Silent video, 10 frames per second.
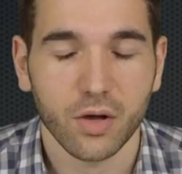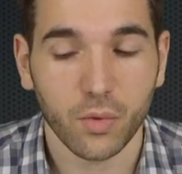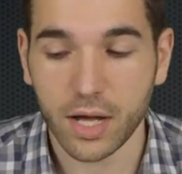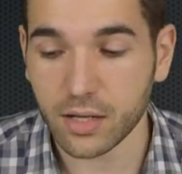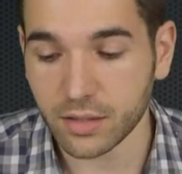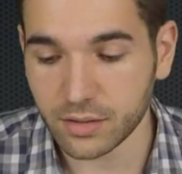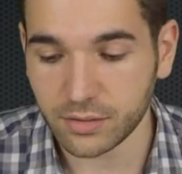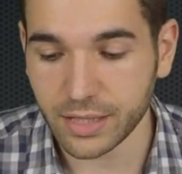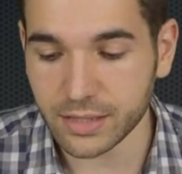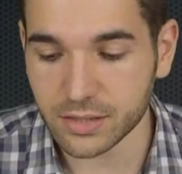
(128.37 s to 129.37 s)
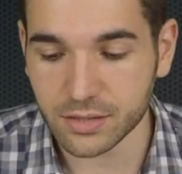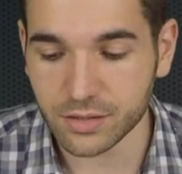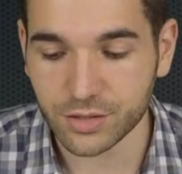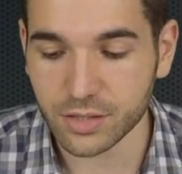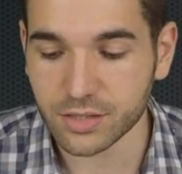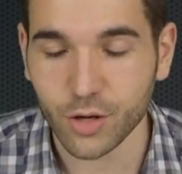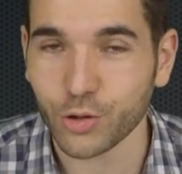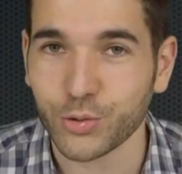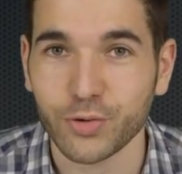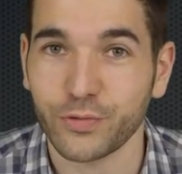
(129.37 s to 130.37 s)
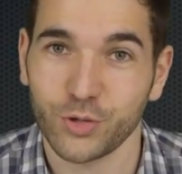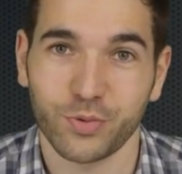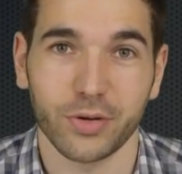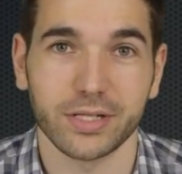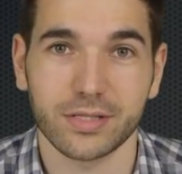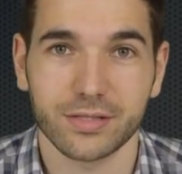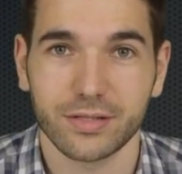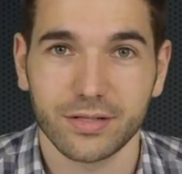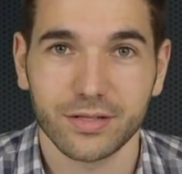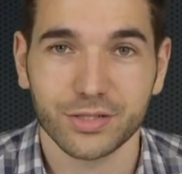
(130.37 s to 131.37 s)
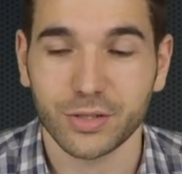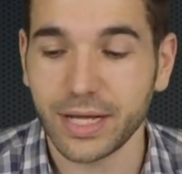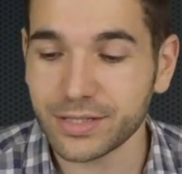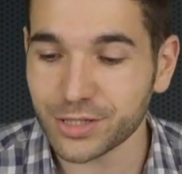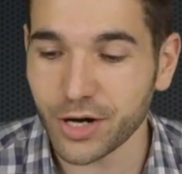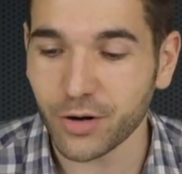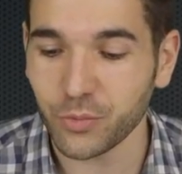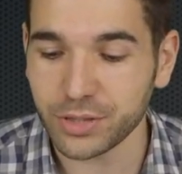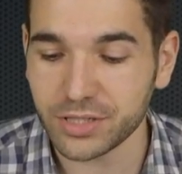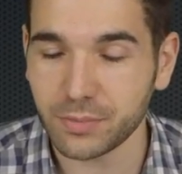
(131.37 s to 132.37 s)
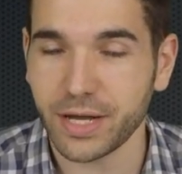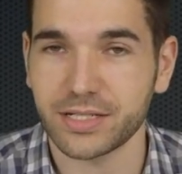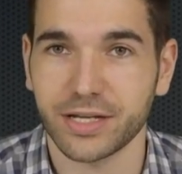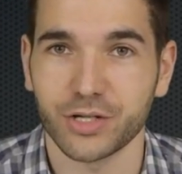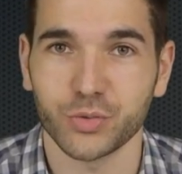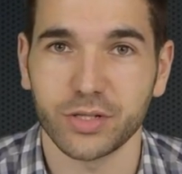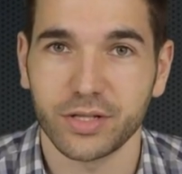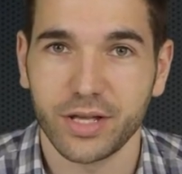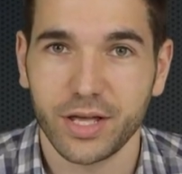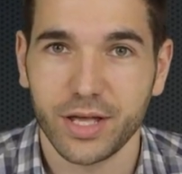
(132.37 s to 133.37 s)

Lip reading: Well, let's just go through a few points. So let's start with the debate schedule.